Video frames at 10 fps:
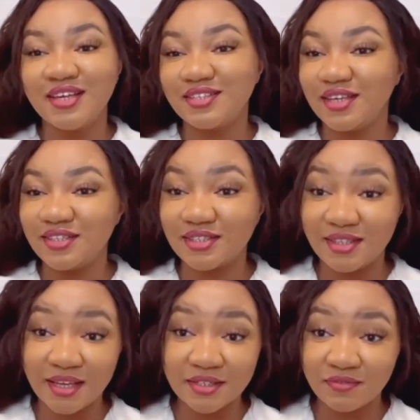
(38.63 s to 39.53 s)
So in
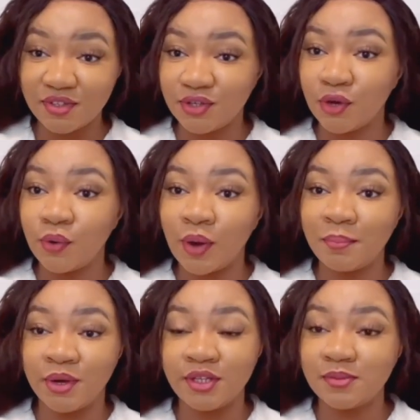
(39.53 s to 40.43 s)
today's video,
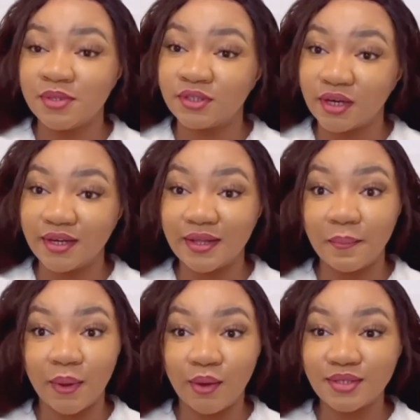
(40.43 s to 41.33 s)
I'm going to be talking
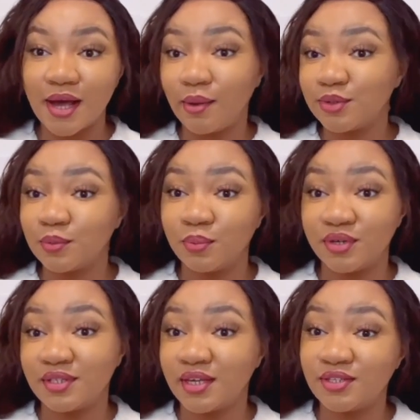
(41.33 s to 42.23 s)
about how to
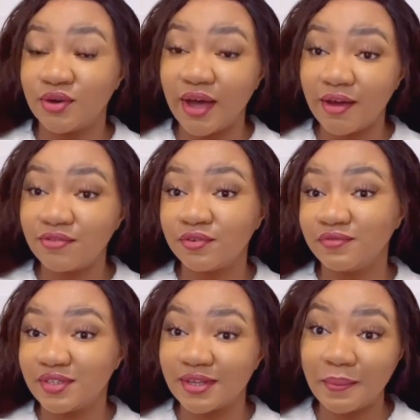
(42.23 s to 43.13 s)
process your
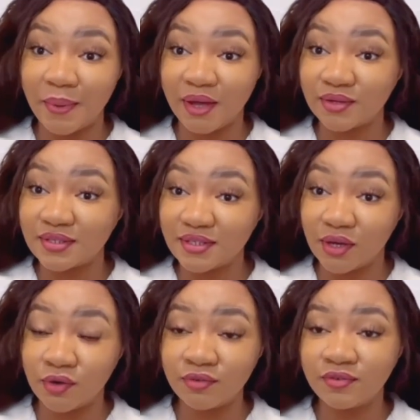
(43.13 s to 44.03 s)
F1 visa by
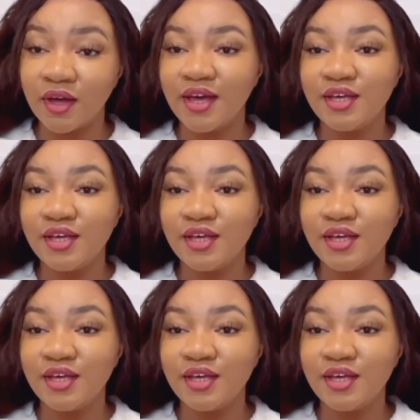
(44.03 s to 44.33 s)
yourself.